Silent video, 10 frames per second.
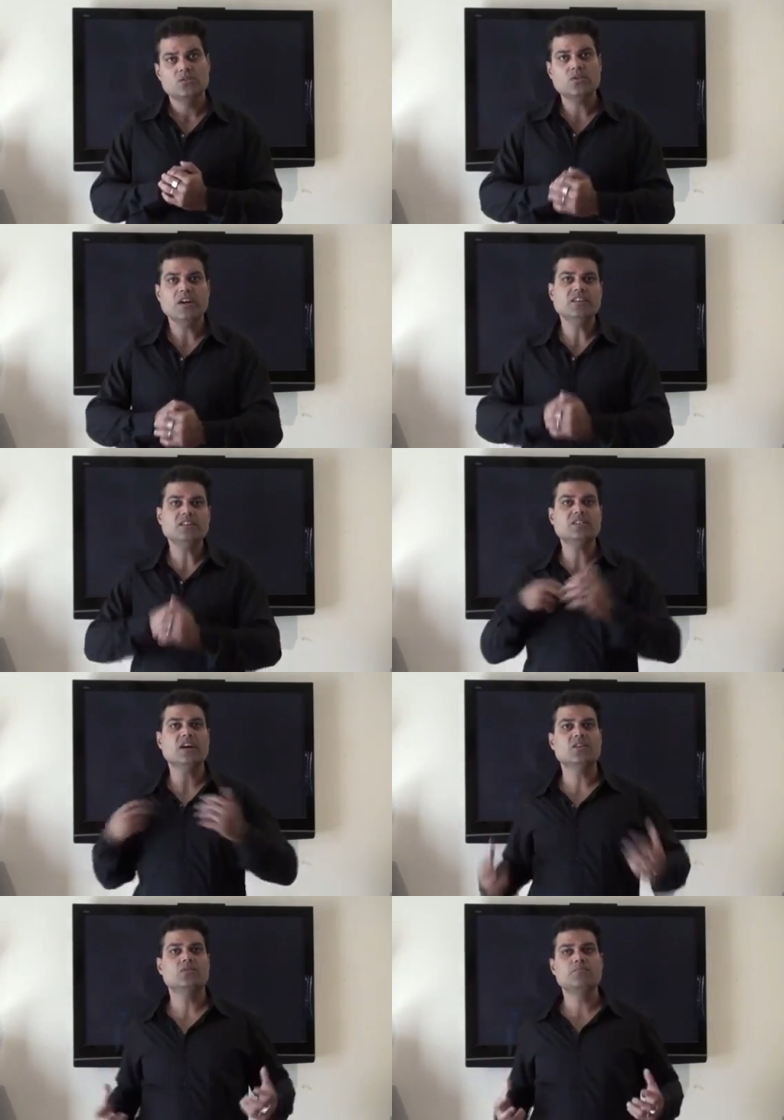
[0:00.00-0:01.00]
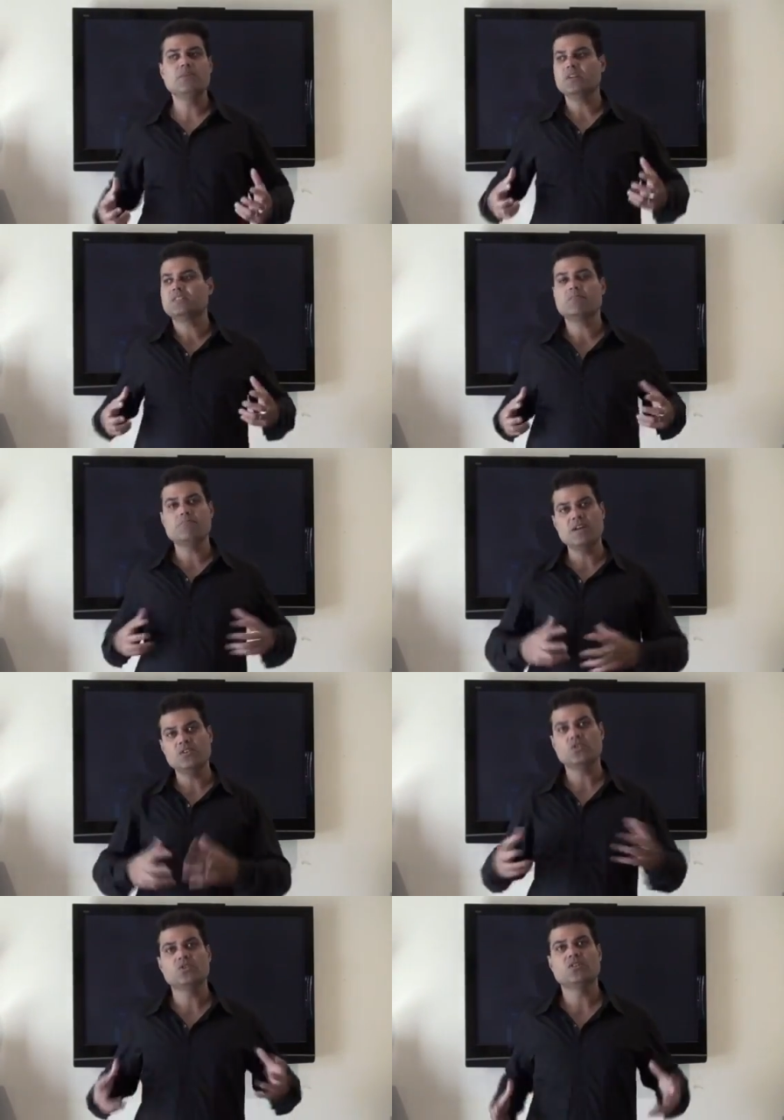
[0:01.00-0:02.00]
So I then started to build some
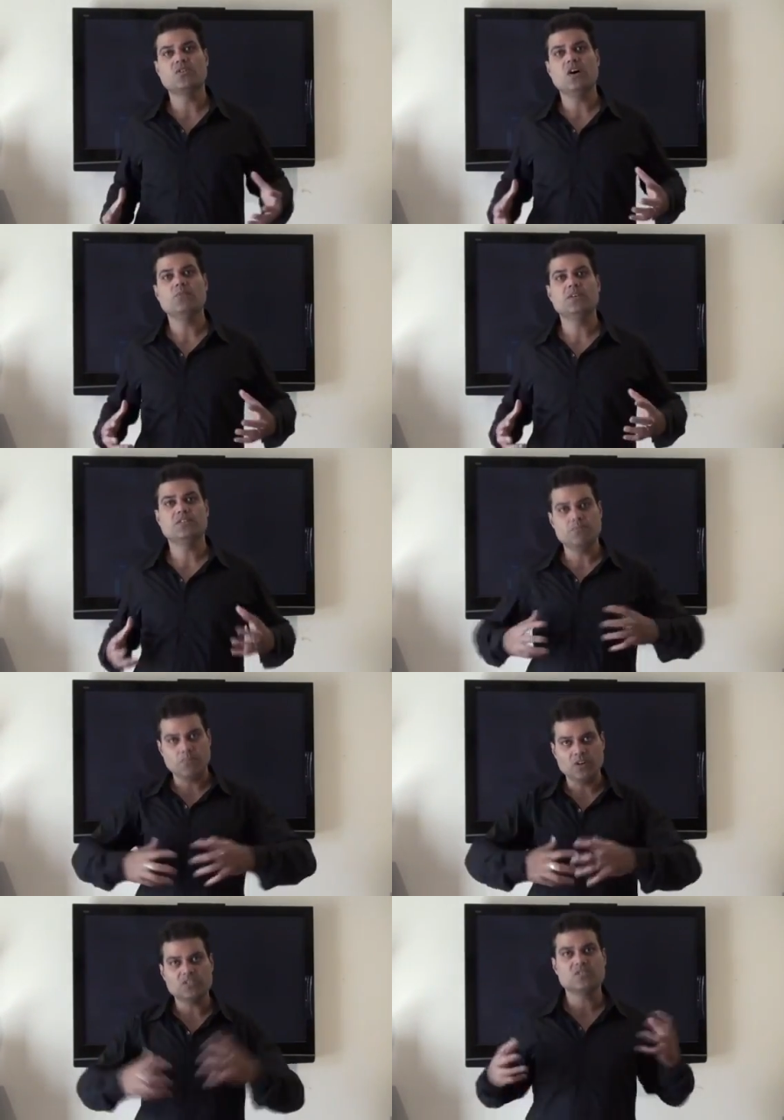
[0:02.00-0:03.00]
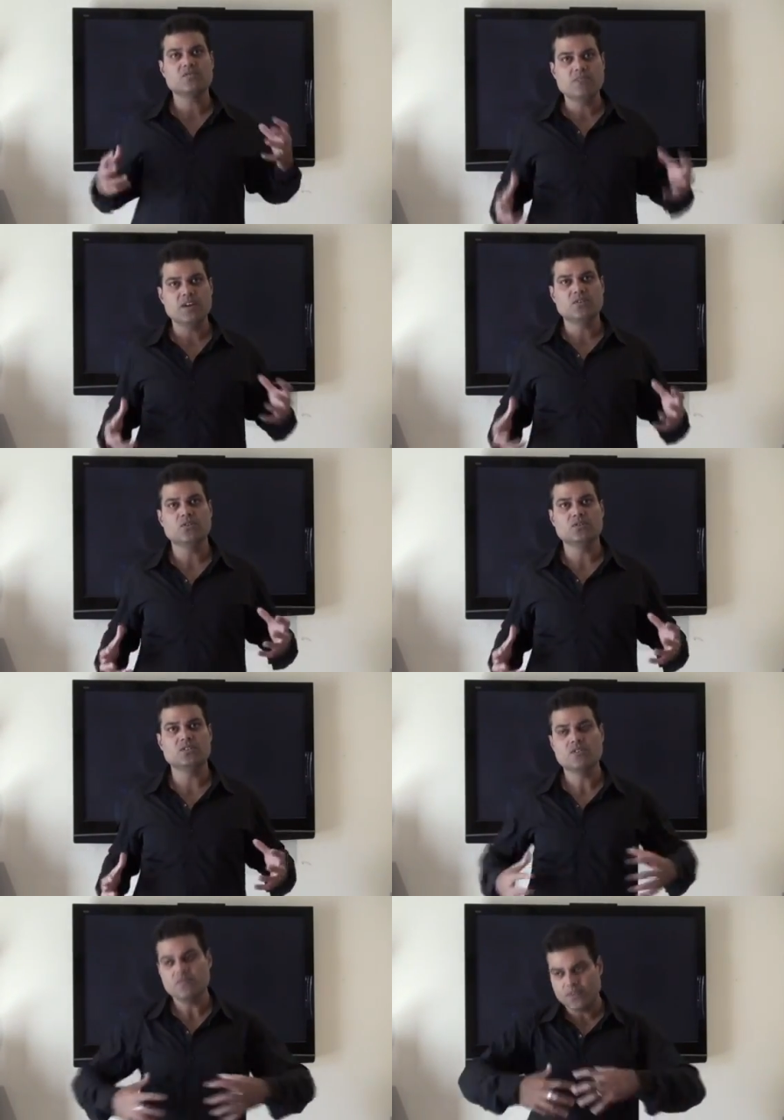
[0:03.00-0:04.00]
mentors around me, some positive
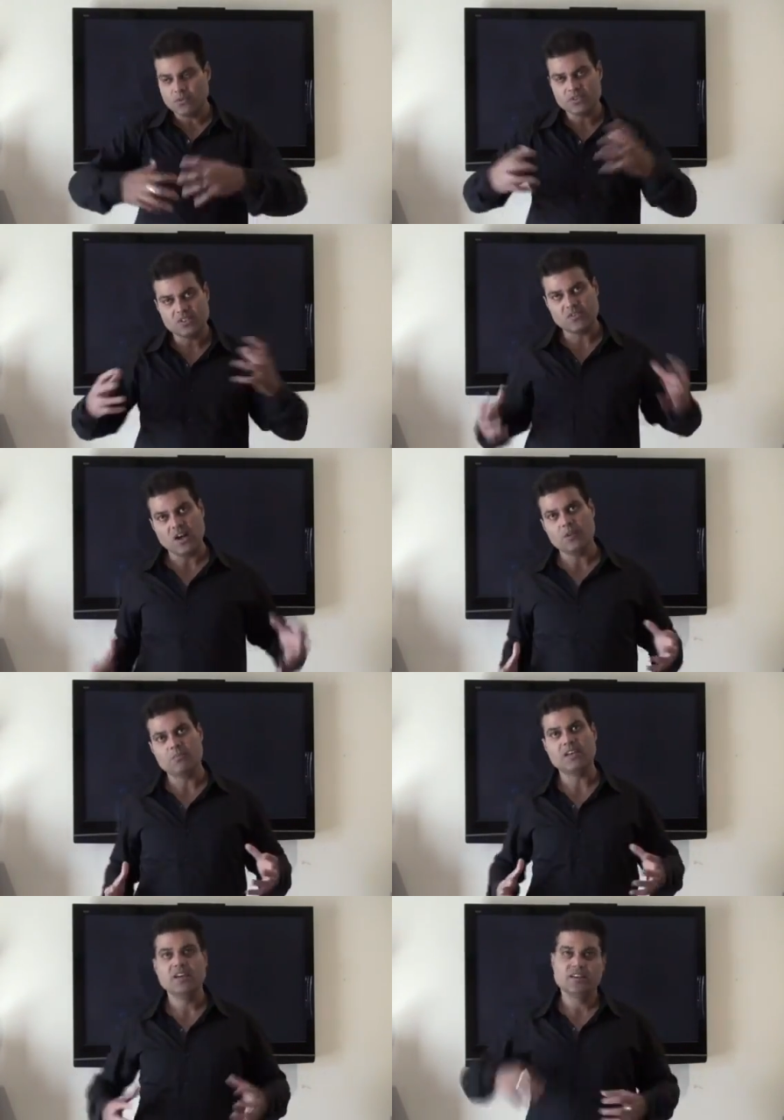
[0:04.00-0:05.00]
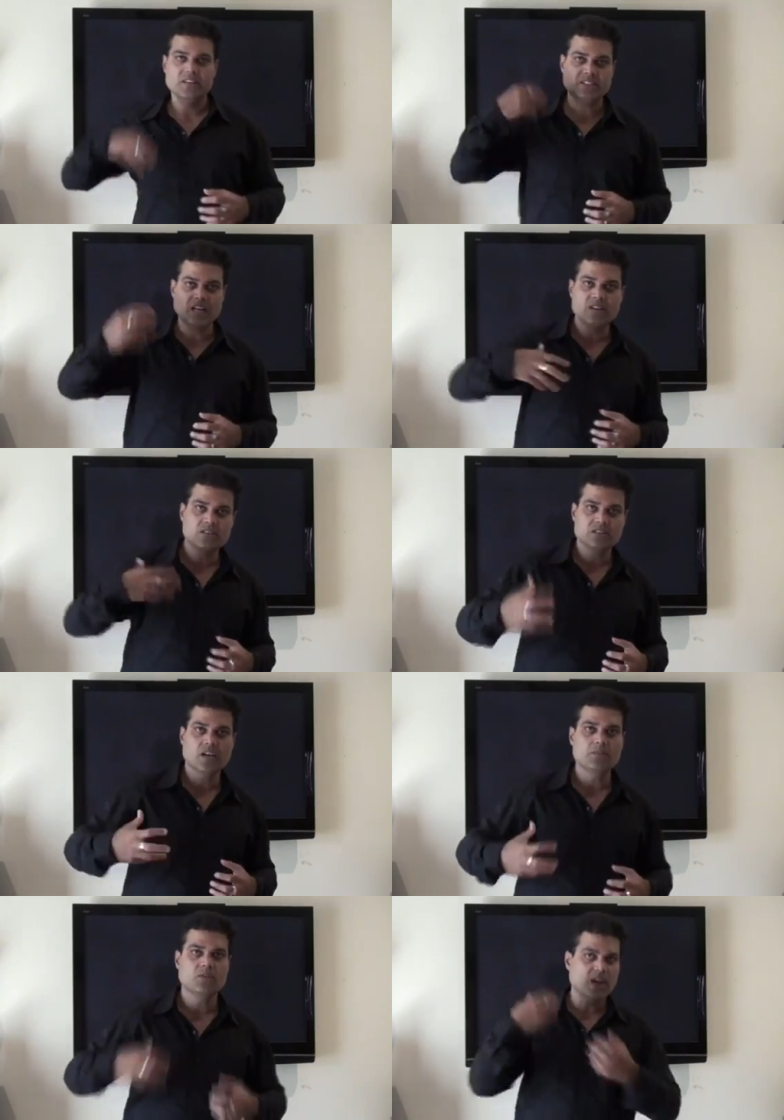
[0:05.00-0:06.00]
mentors, the influence around me that started to
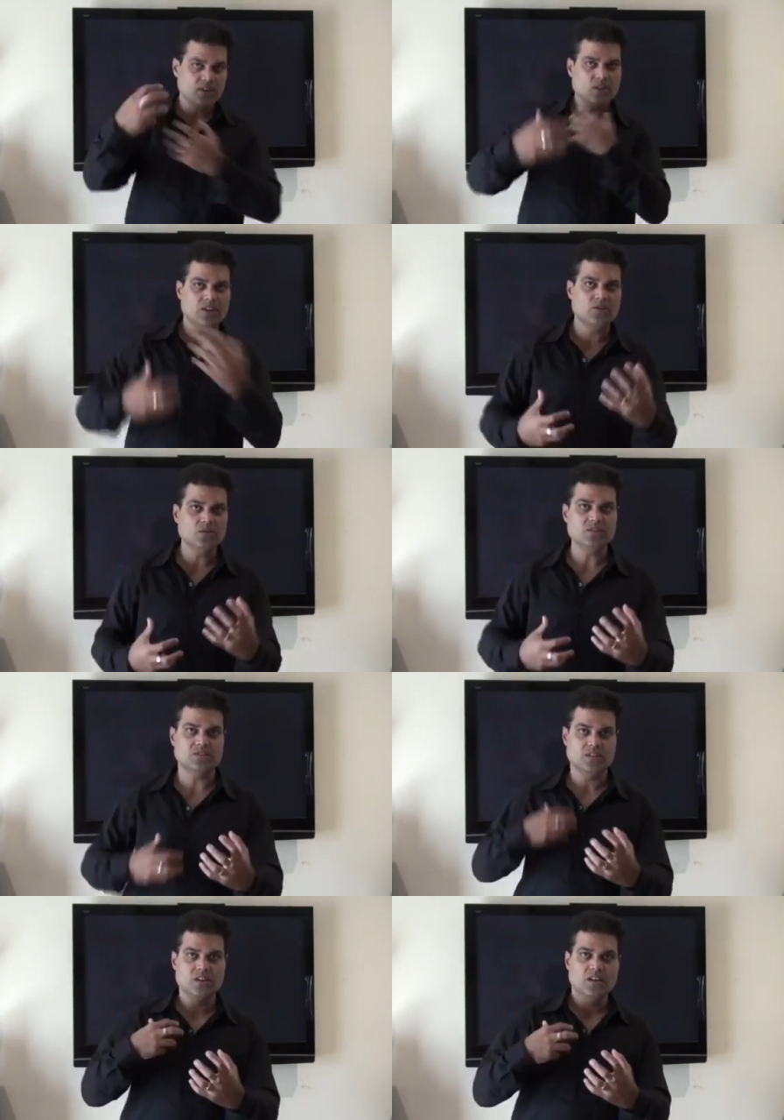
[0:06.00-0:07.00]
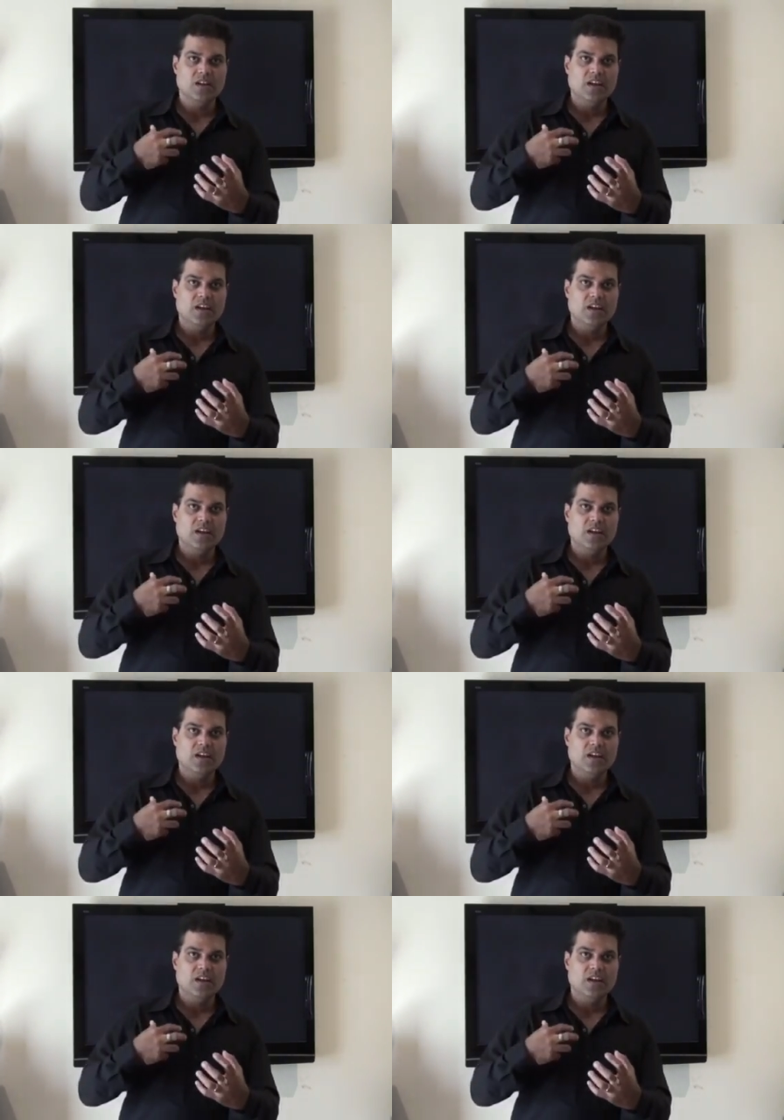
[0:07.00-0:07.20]
tell me, Ryan, you can do this.